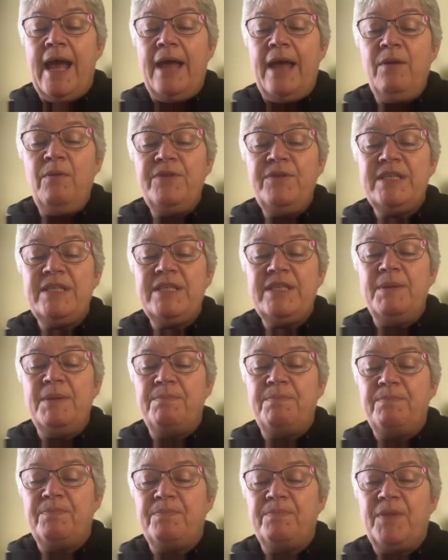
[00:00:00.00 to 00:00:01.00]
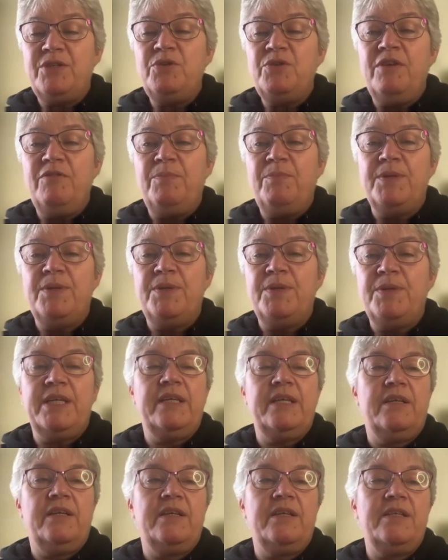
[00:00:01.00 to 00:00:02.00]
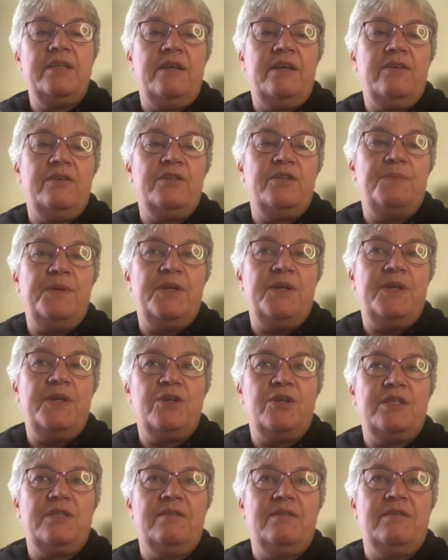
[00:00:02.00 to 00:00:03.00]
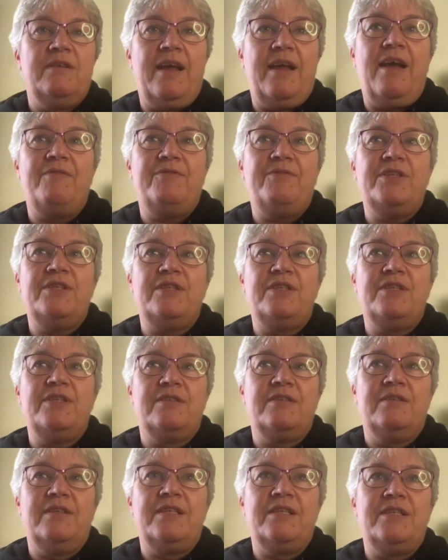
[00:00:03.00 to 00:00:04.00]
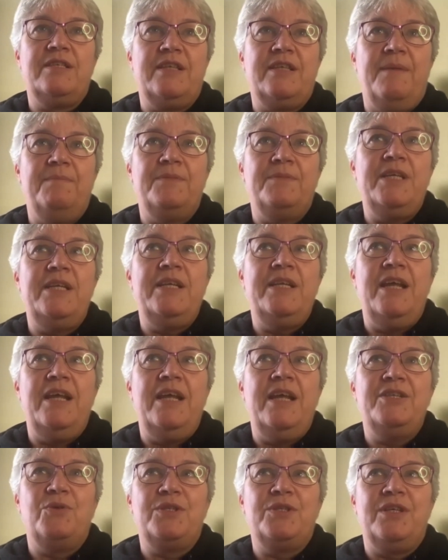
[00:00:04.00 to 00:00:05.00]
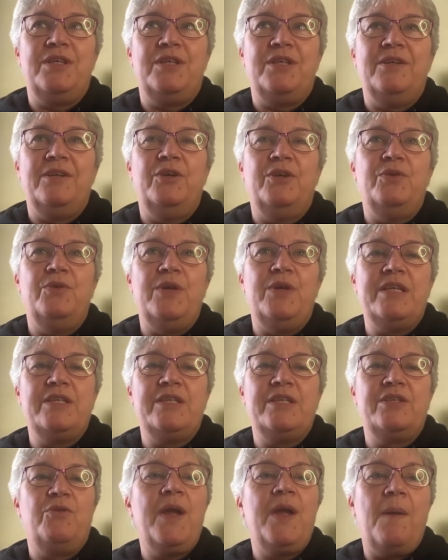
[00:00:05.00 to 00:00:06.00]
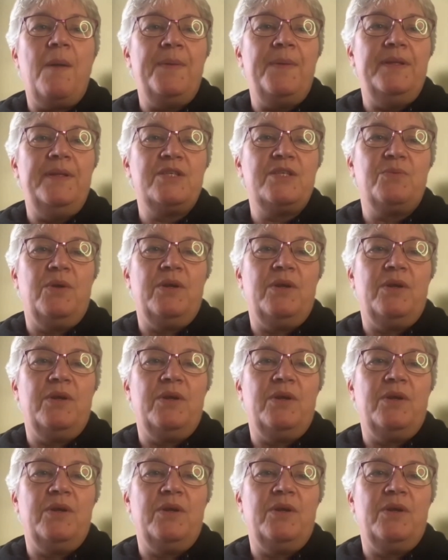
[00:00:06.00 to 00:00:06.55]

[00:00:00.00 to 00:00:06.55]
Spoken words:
And obviously I do have particular concerns because I have this teenage daughter who is growing up in this